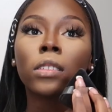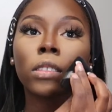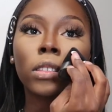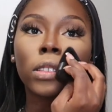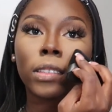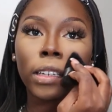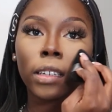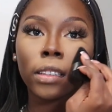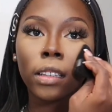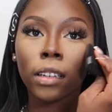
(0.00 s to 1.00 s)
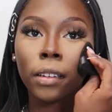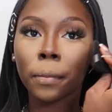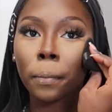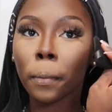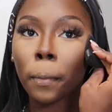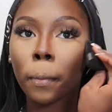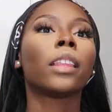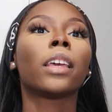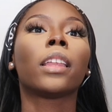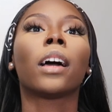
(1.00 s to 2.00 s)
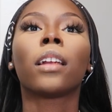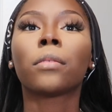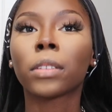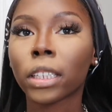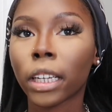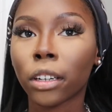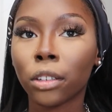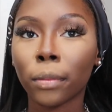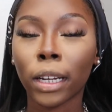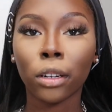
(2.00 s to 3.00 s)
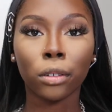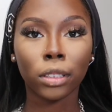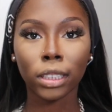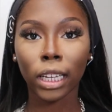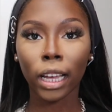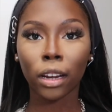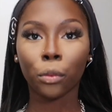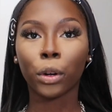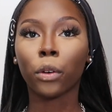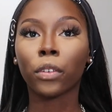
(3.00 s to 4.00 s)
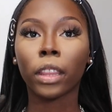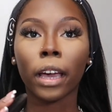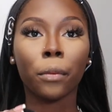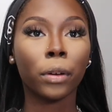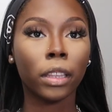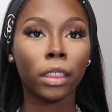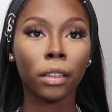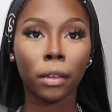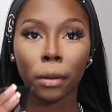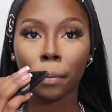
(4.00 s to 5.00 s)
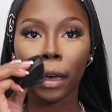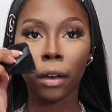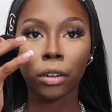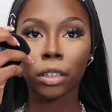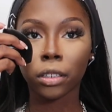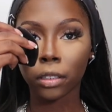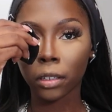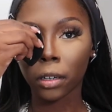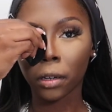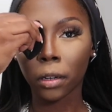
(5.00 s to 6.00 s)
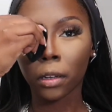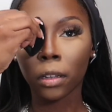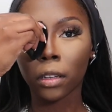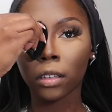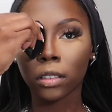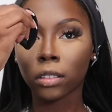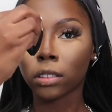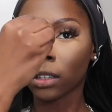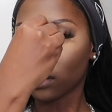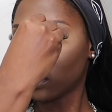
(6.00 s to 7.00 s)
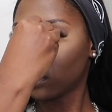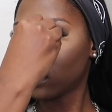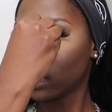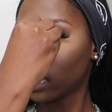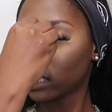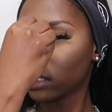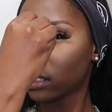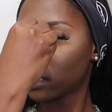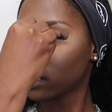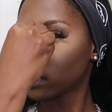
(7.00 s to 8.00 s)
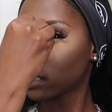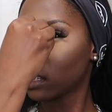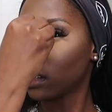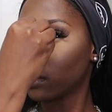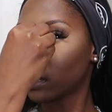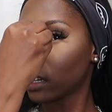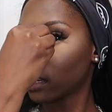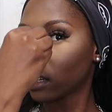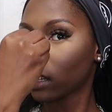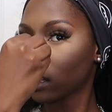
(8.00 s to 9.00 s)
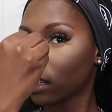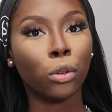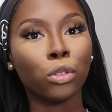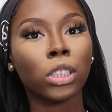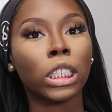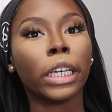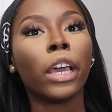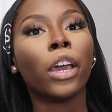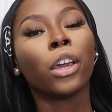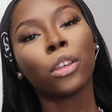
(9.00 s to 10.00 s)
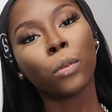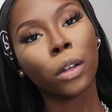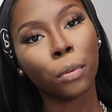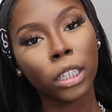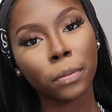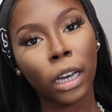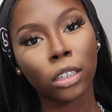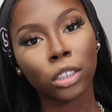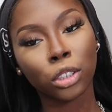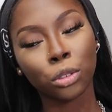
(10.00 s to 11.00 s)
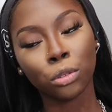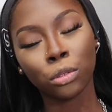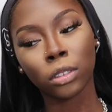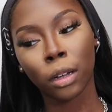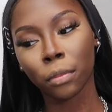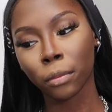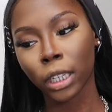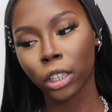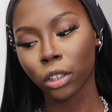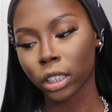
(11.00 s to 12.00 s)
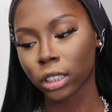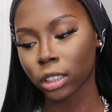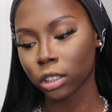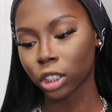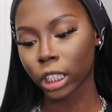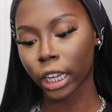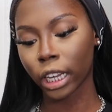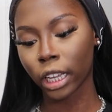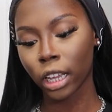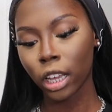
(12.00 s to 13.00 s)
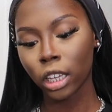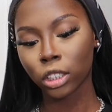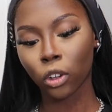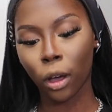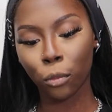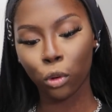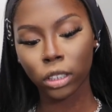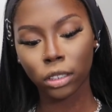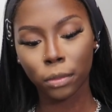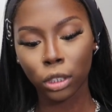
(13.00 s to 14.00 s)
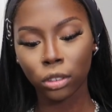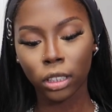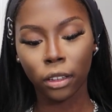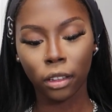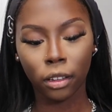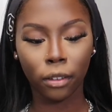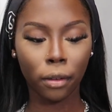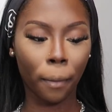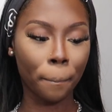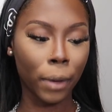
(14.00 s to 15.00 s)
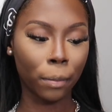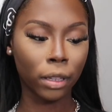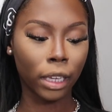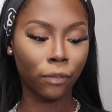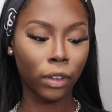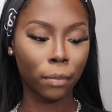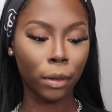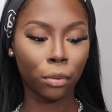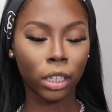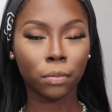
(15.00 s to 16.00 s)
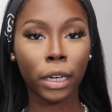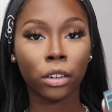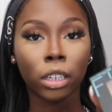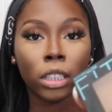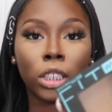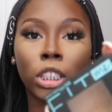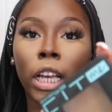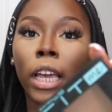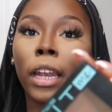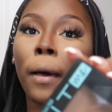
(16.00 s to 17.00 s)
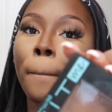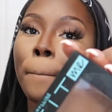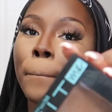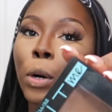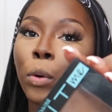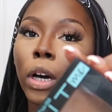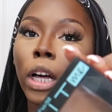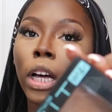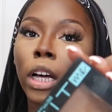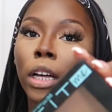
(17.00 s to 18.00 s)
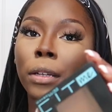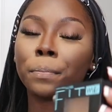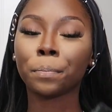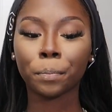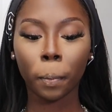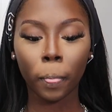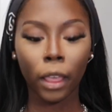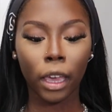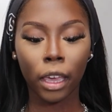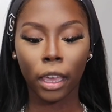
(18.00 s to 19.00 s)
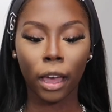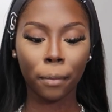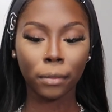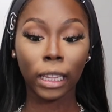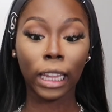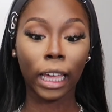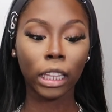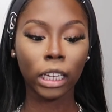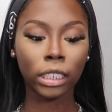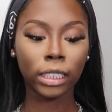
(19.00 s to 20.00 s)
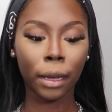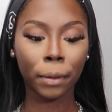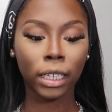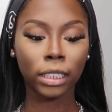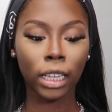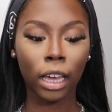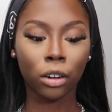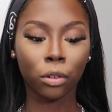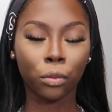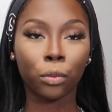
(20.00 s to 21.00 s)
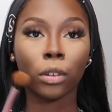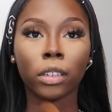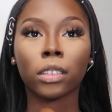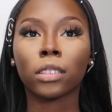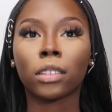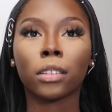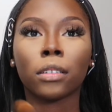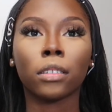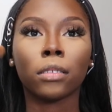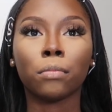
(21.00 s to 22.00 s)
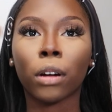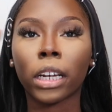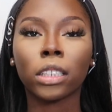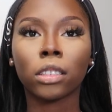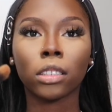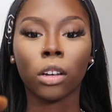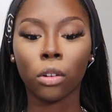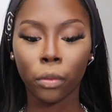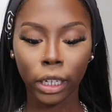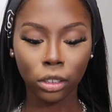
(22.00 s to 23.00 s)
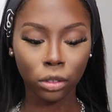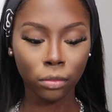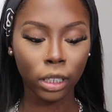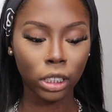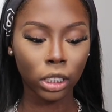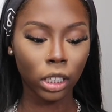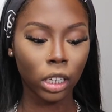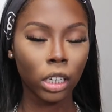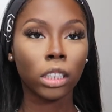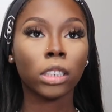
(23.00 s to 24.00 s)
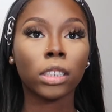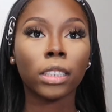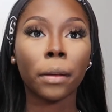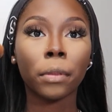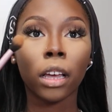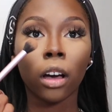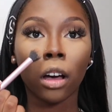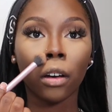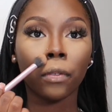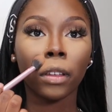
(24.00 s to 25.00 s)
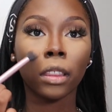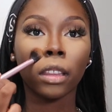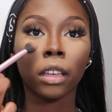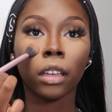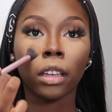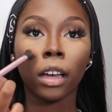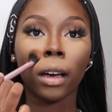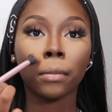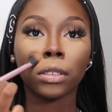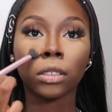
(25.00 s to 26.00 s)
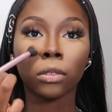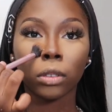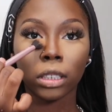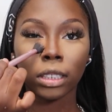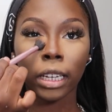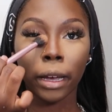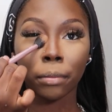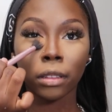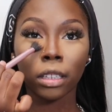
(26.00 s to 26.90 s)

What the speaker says: Just like that. And then I don't really care to do my nose because I kind of went over that with the powder. So that's okay. Usually you want to press powder to complement your concealer shade. So I'm going to be using the Maybelline Fit Me Press Powder in the shade Mocha. And I'm lightly going to tap because I don't want the brightness to go away too much. Just tap that off and then I'm just going to tap